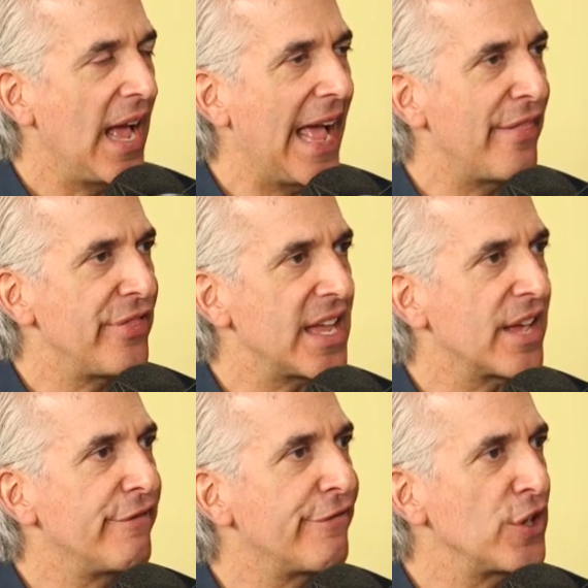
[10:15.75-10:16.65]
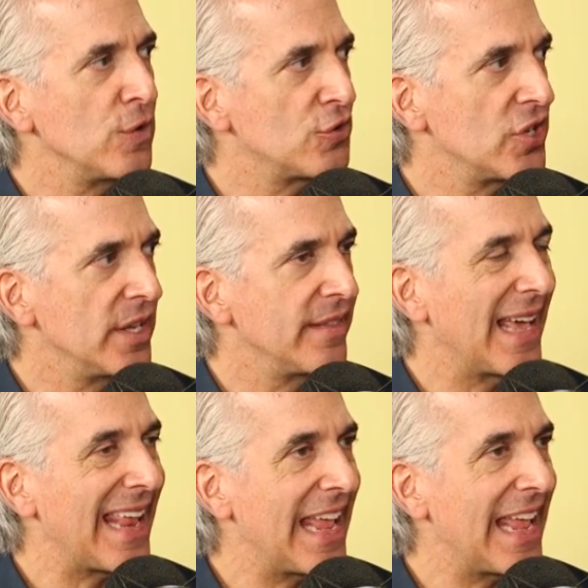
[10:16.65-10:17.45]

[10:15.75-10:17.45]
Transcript: and the confusion that